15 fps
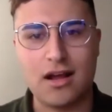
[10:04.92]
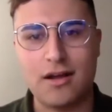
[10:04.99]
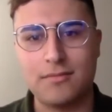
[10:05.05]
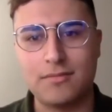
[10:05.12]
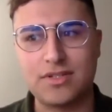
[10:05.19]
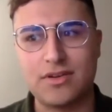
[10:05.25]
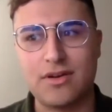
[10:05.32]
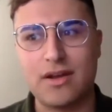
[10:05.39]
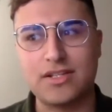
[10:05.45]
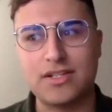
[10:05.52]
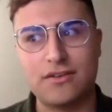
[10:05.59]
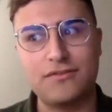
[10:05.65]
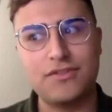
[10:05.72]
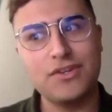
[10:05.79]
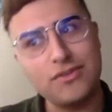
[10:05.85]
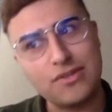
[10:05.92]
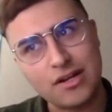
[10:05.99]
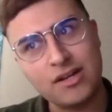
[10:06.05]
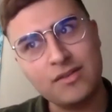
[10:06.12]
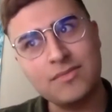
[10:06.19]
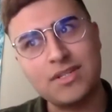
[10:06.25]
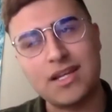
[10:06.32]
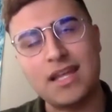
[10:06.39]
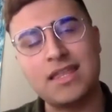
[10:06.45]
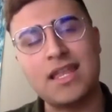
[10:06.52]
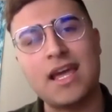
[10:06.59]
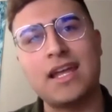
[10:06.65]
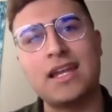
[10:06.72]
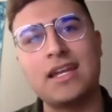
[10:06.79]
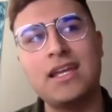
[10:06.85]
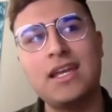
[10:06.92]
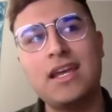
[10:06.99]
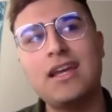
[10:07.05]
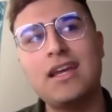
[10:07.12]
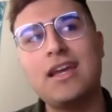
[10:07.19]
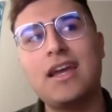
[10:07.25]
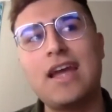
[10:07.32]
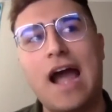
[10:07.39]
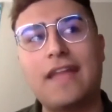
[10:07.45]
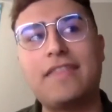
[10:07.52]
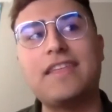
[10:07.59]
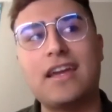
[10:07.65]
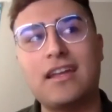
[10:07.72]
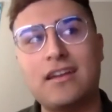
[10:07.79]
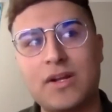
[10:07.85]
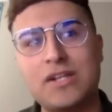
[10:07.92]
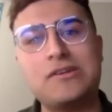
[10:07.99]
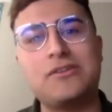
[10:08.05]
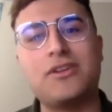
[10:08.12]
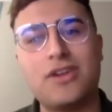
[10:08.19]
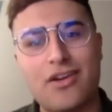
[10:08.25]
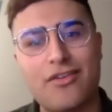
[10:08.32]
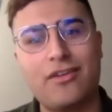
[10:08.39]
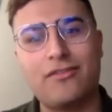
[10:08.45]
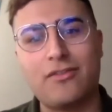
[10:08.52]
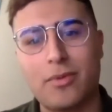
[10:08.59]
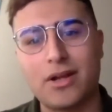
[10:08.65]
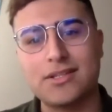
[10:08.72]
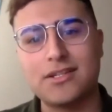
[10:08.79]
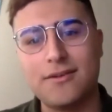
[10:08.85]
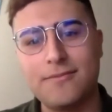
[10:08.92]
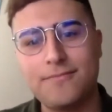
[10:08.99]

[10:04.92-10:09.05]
So I served 2 terms, and then at the end of my junior year, I ran for president.